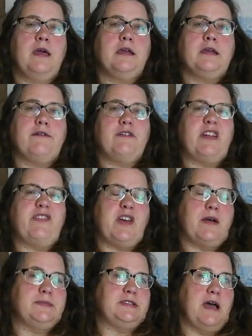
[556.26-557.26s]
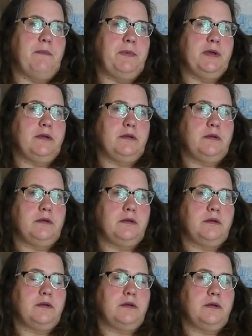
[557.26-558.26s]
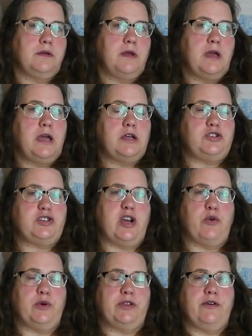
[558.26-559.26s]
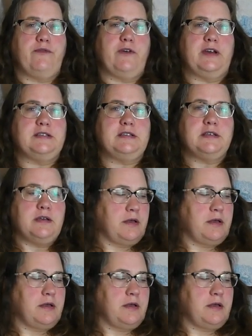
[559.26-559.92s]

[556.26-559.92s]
give it a thumbs up and share it with your friends